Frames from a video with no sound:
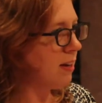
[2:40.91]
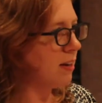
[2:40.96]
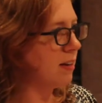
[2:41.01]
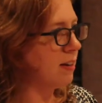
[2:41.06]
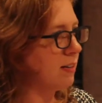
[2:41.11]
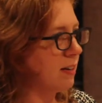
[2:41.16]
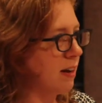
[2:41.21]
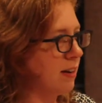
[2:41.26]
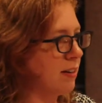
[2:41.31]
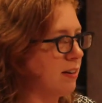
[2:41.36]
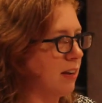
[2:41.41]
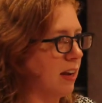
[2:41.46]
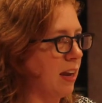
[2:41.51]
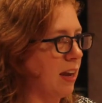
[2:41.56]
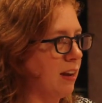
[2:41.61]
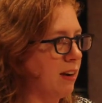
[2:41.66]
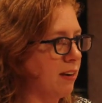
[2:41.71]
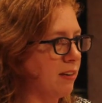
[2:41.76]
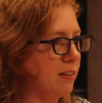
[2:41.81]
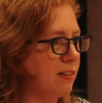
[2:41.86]
is and to
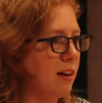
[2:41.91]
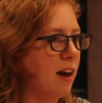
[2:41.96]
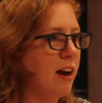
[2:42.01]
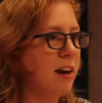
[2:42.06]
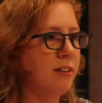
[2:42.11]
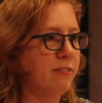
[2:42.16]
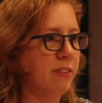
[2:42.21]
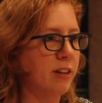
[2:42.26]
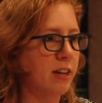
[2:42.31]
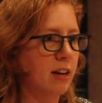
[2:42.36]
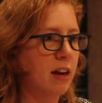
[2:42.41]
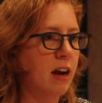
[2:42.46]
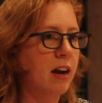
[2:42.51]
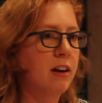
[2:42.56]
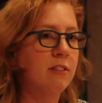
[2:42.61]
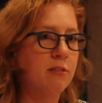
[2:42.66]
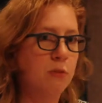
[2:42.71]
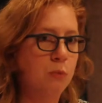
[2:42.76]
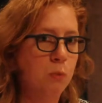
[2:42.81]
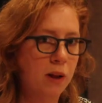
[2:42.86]
get inside of it
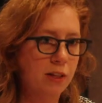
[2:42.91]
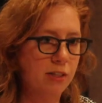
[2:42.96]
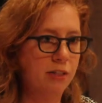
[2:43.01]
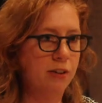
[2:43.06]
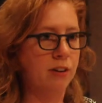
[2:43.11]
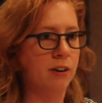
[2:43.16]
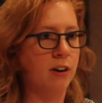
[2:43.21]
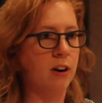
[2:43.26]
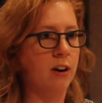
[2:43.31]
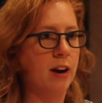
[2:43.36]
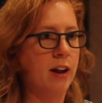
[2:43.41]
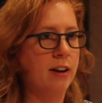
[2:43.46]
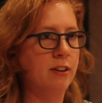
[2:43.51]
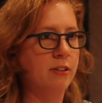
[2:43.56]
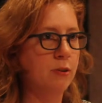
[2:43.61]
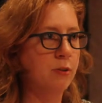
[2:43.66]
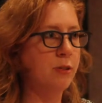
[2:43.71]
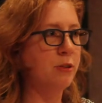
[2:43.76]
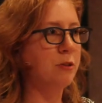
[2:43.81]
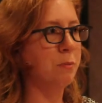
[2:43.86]
kind of with her
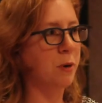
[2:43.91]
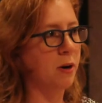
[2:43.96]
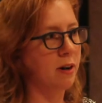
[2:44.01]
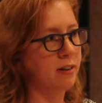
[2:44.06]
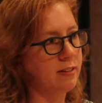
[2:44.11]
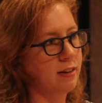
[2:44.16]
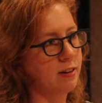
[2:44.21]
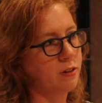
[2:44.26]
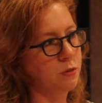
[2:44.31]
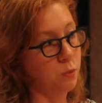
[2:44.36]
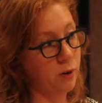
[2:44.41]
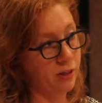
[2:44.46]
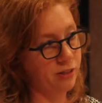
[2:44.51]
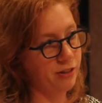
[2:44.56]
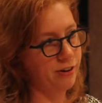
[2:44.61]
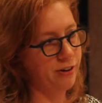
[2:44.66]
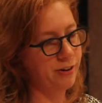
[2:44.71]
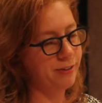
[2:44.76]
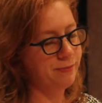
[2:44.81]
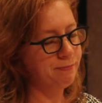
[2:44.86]
and do this process with
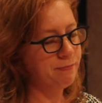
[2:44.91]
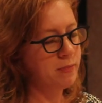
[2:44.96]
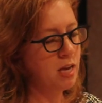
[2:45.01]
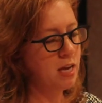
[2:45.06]
her.